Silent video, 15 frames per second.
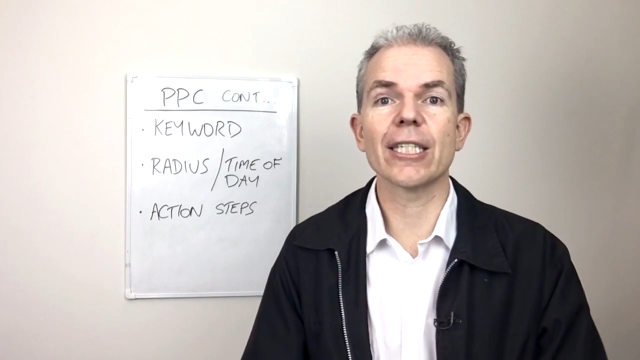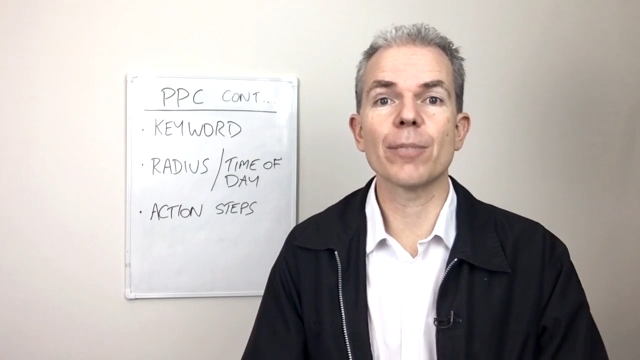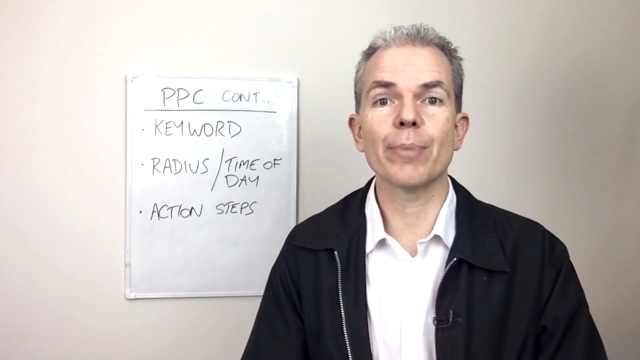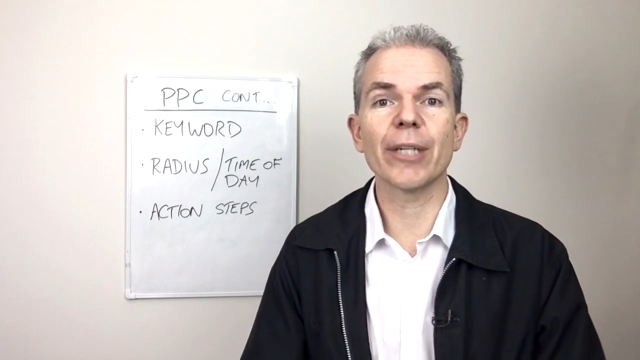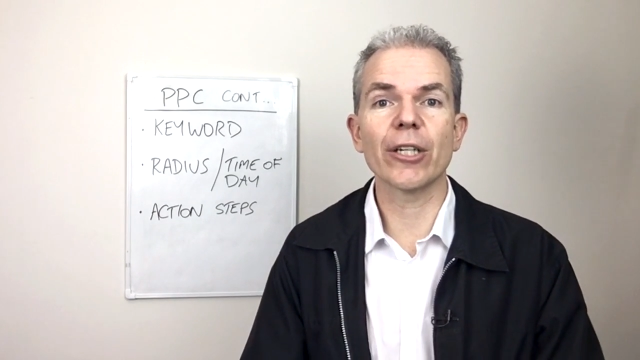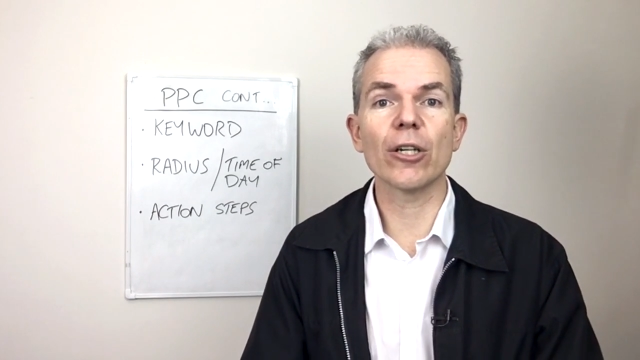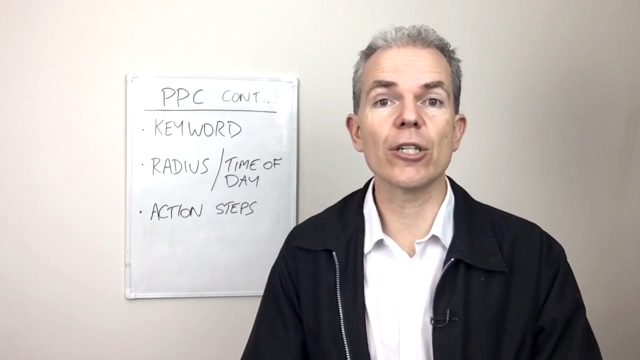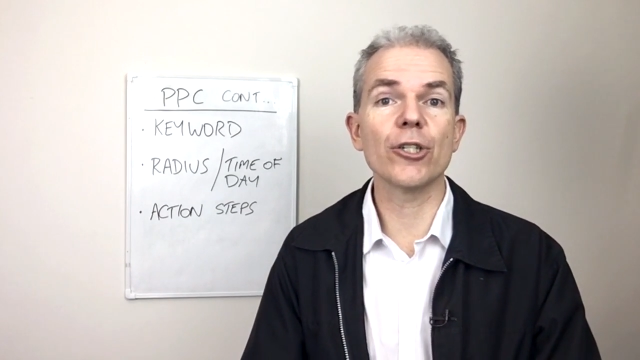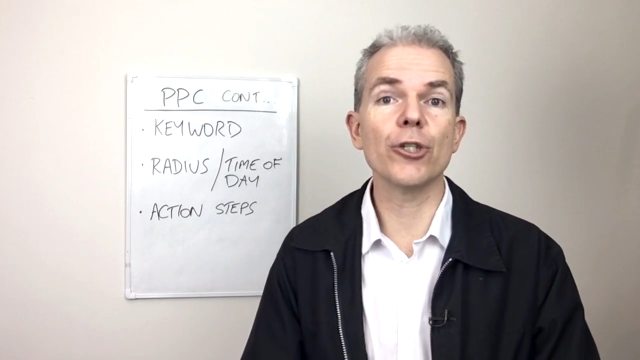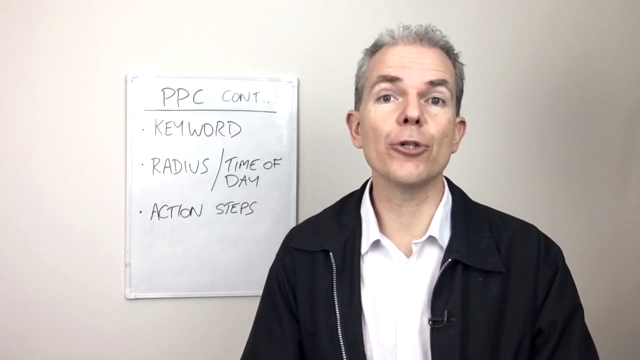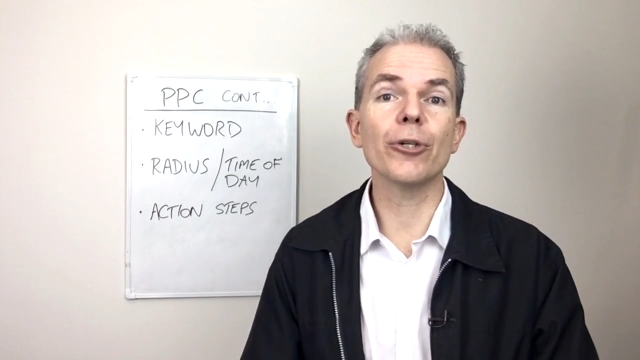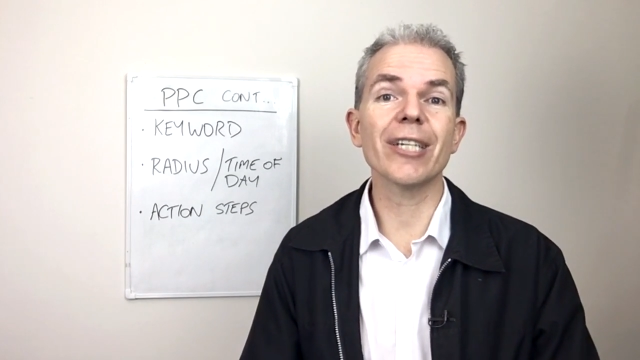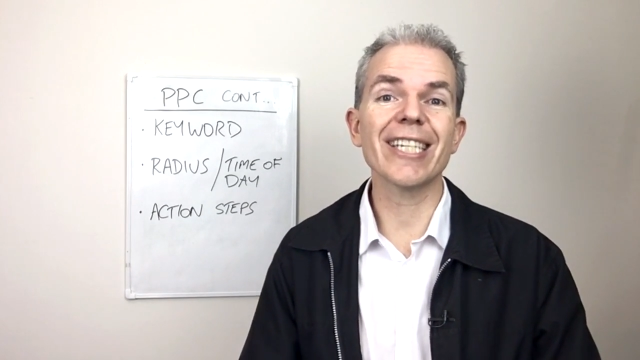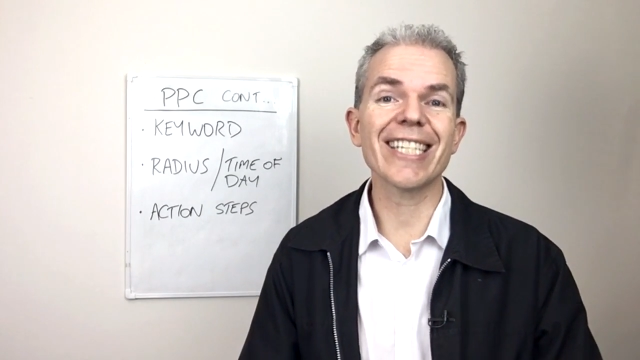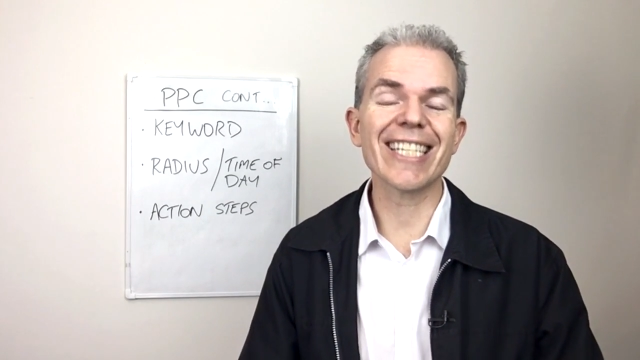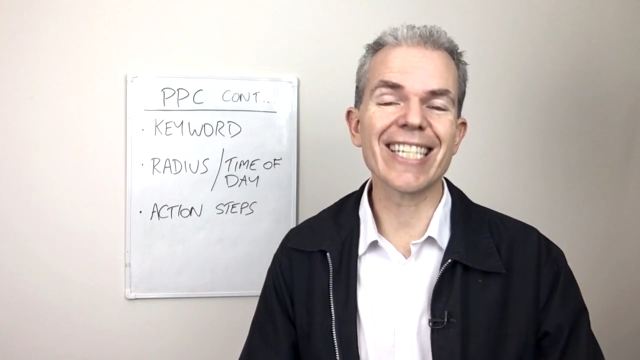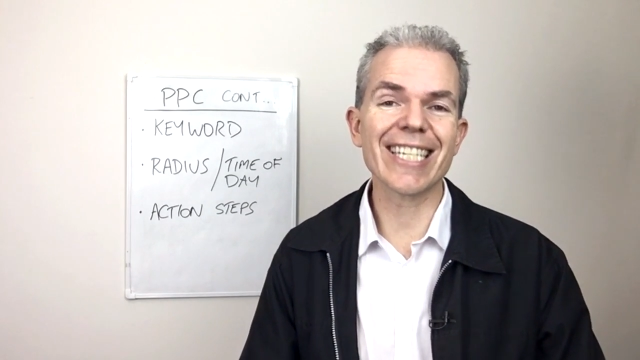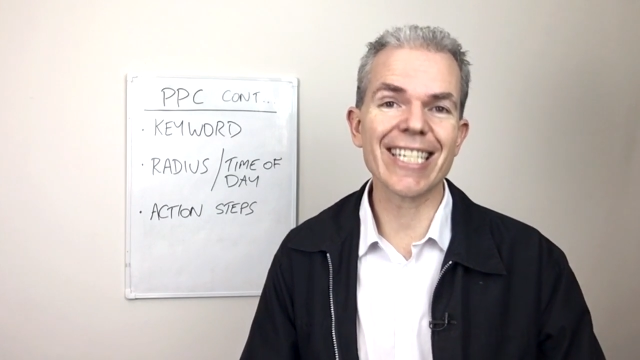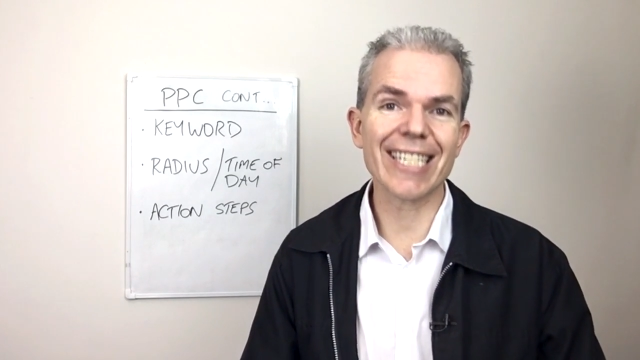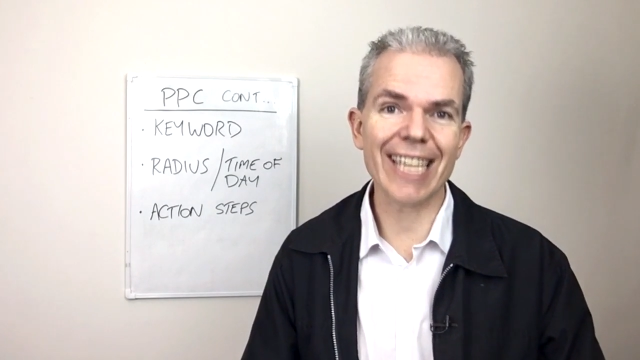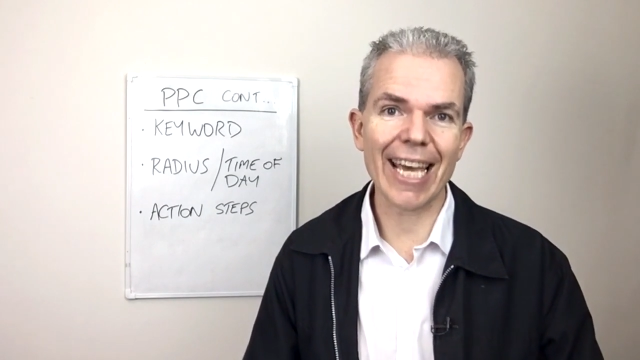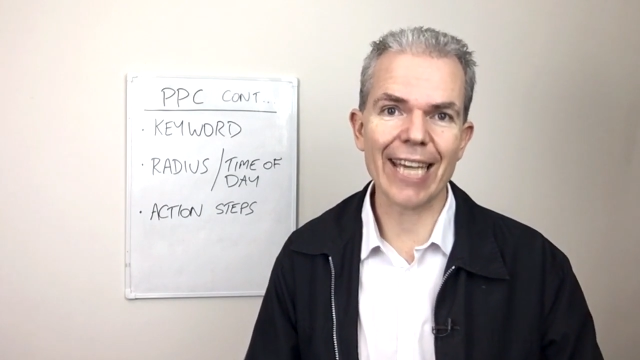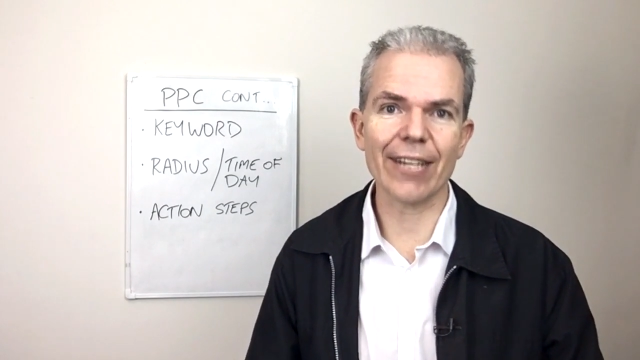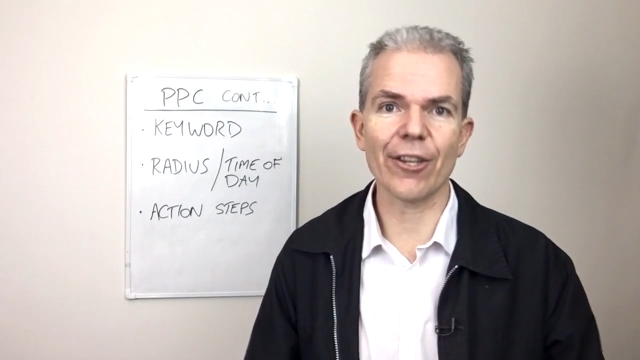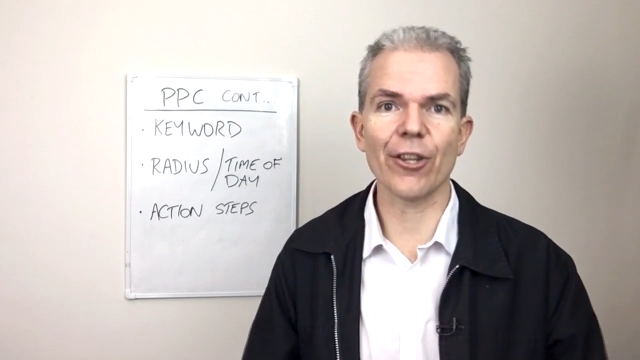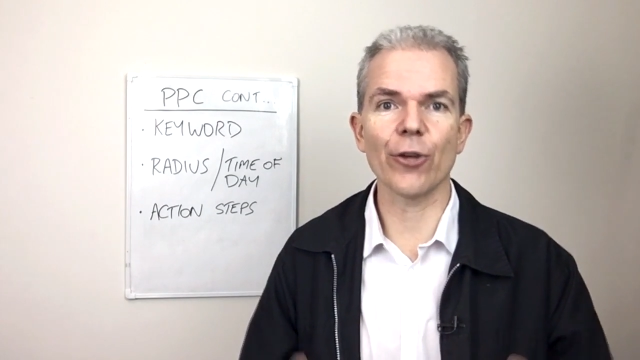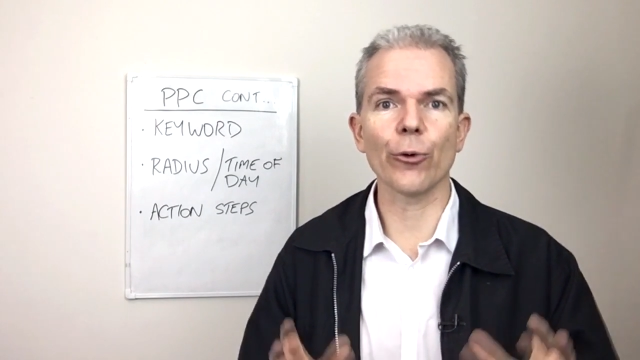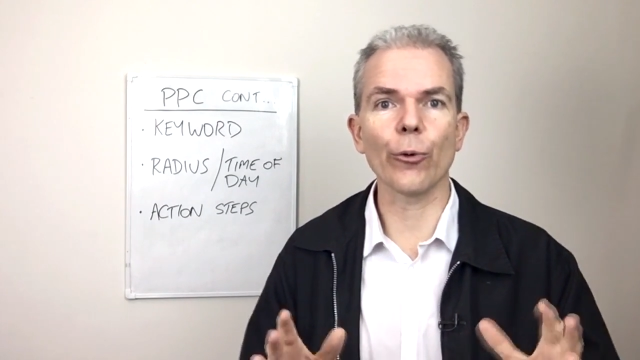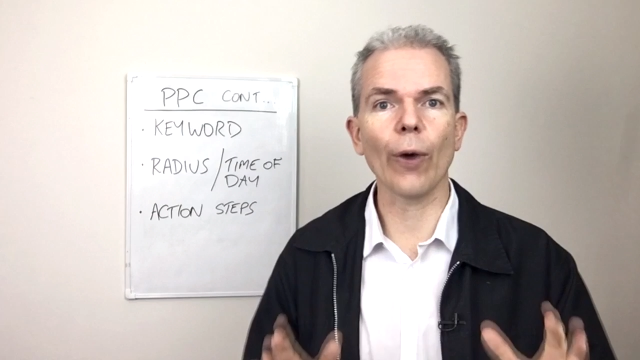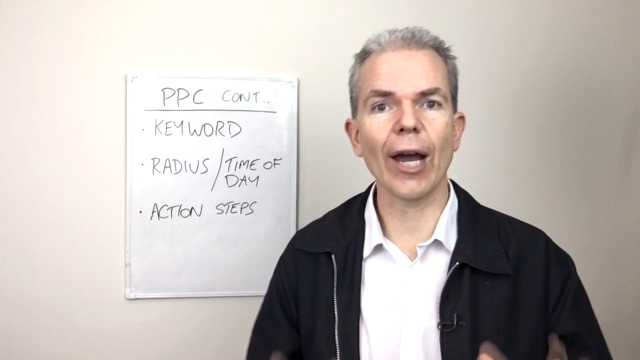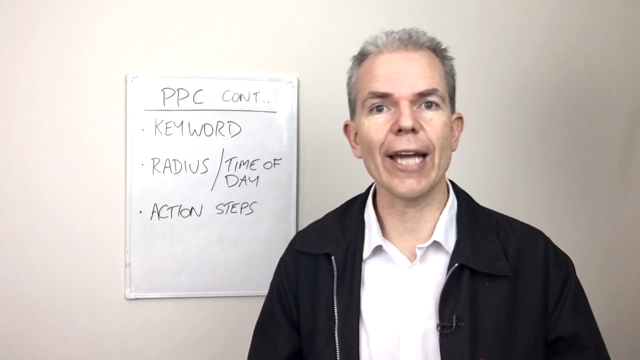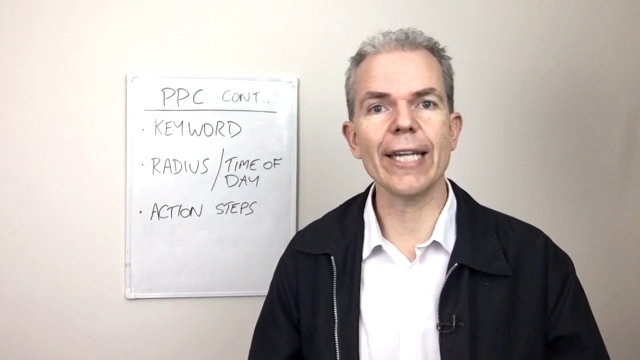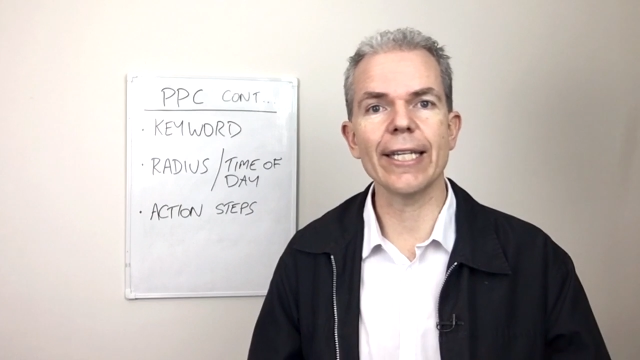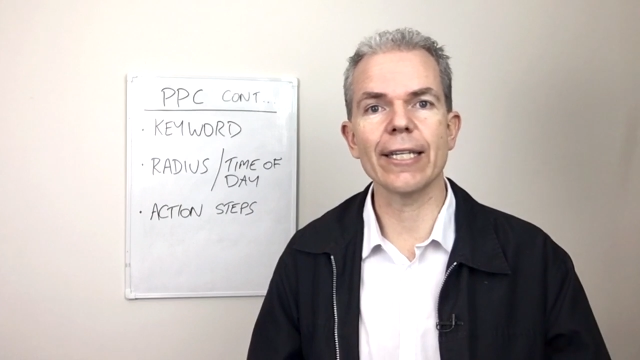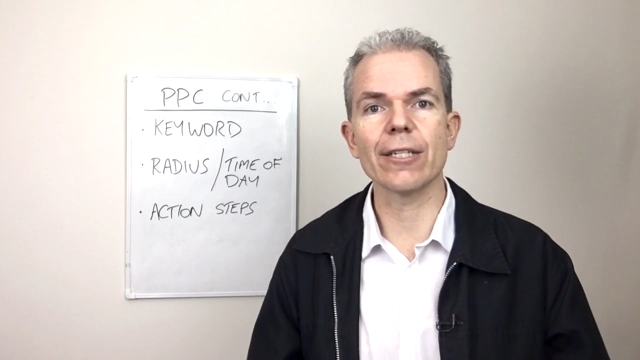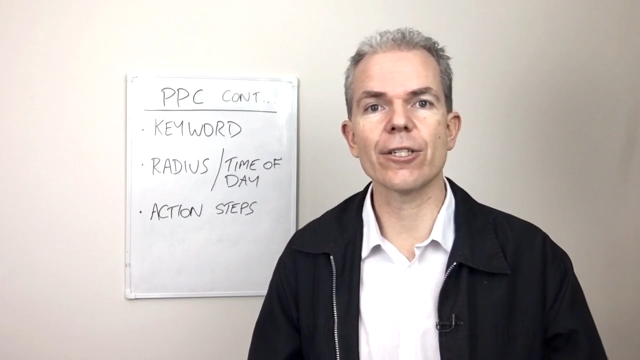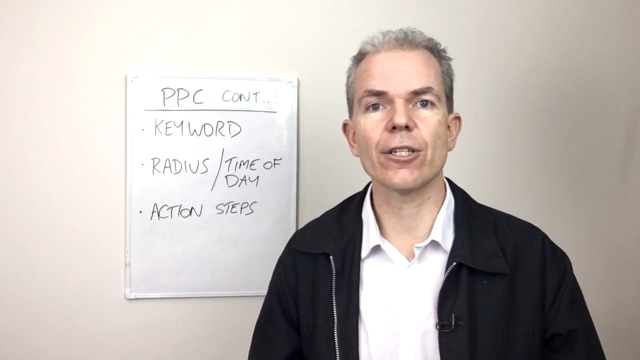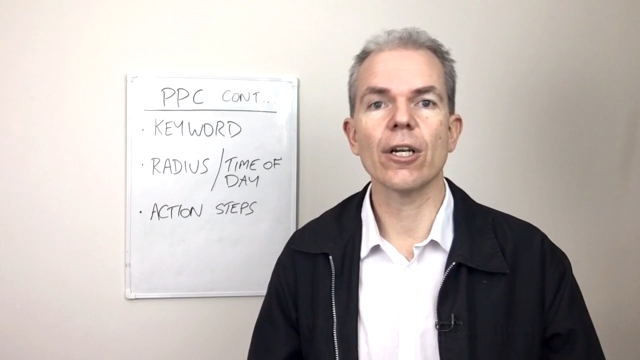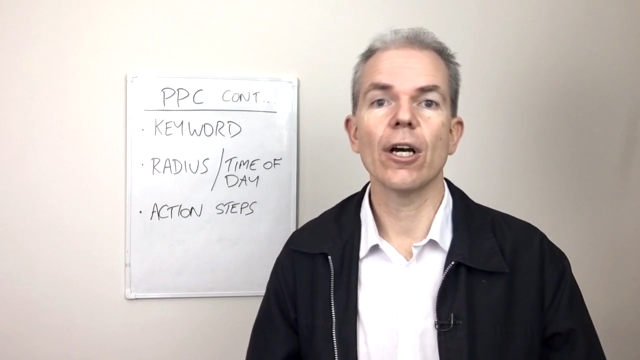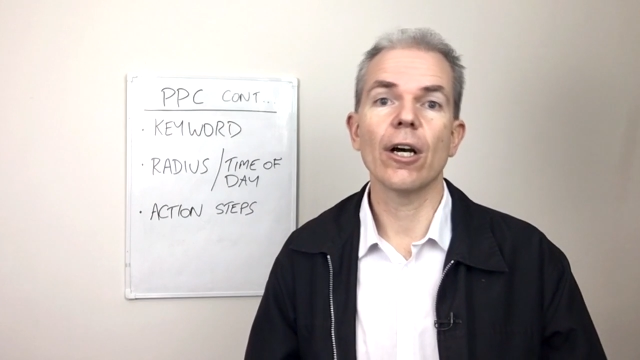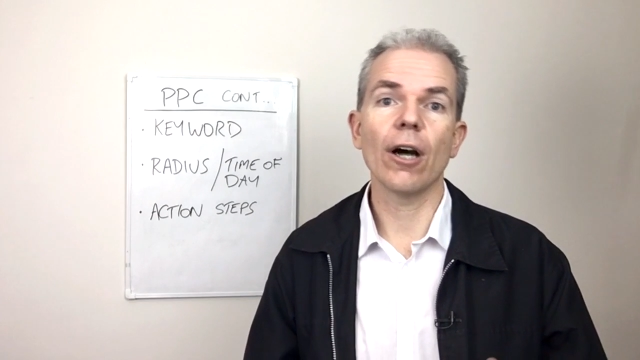is because you can set the radius